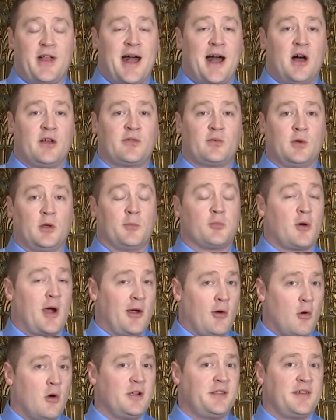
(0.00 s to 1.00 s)
the House will
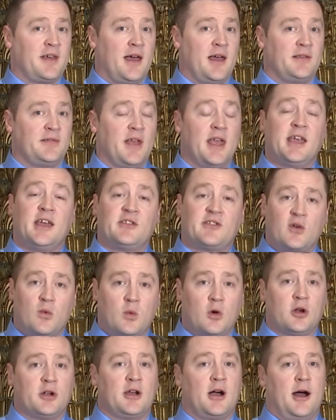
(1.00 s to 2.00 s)
prioritize and get to
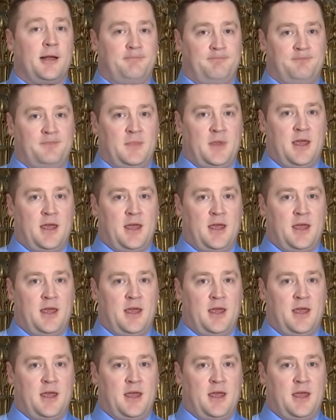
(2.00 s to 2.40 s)
work on.